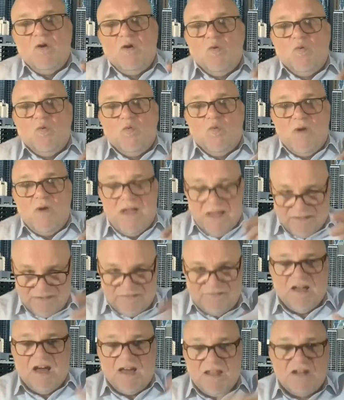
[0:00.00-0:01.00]
We are
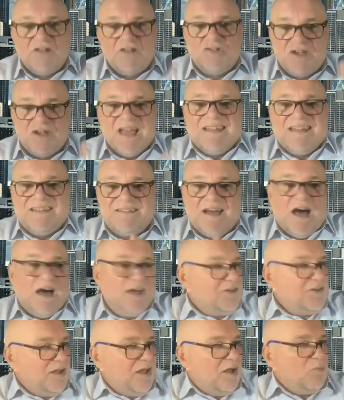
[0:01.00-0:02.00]
starting to get
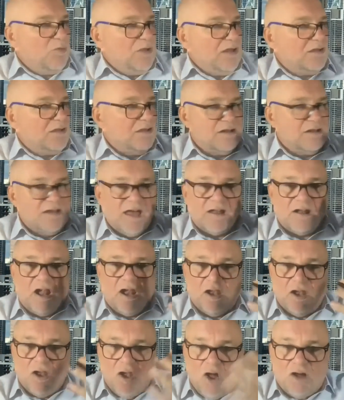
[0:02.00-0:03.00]
data, and we can get a
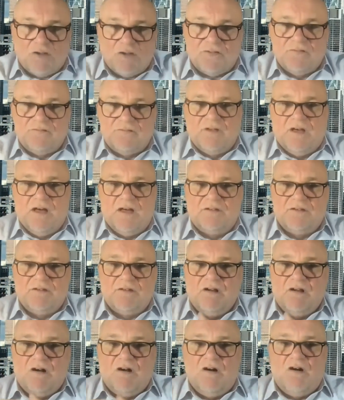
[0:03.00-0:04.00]
lot of
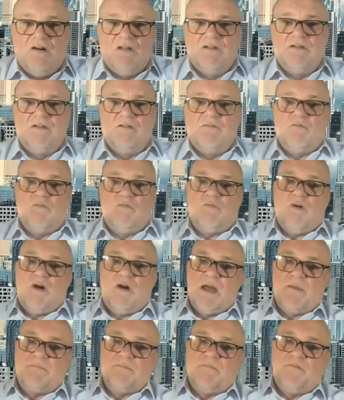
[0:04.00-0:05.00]
data on what
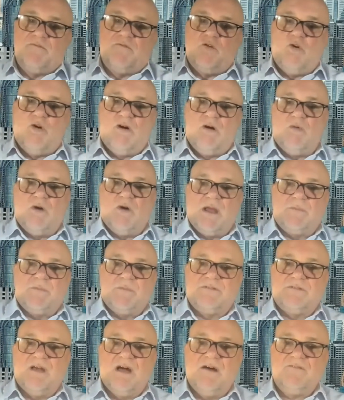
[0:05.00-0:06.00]
happened before or what
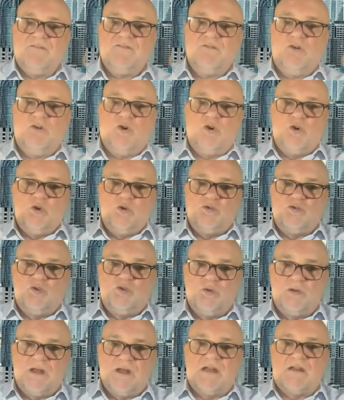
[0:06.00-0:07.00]
happens after, or who's
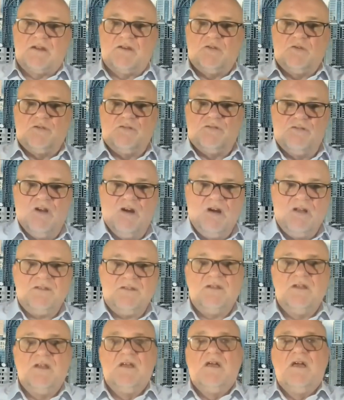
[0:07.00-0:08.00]
good at it, who's
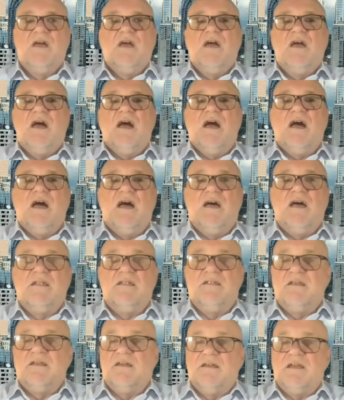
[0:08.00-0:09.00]
not.
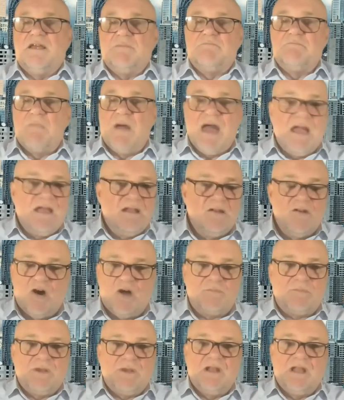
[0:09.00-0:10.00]
And it may
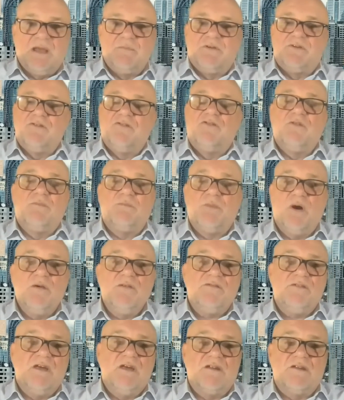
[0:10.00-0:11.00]
not be limited to
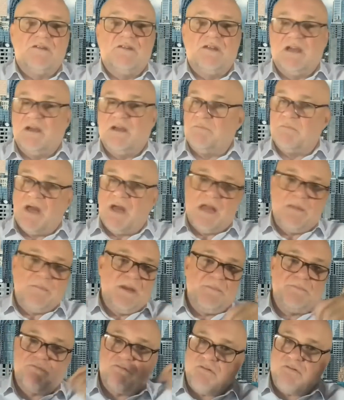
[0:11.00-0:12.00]
post-editing. It may
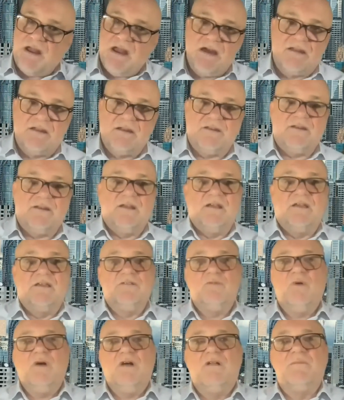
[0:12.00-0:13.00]
be pre-editing
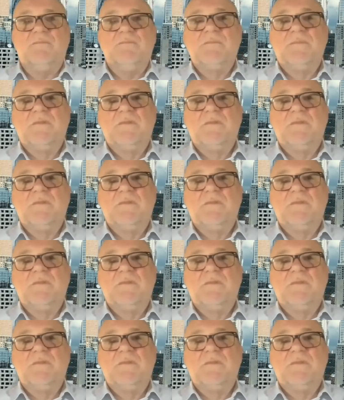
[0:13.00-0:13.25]
as well.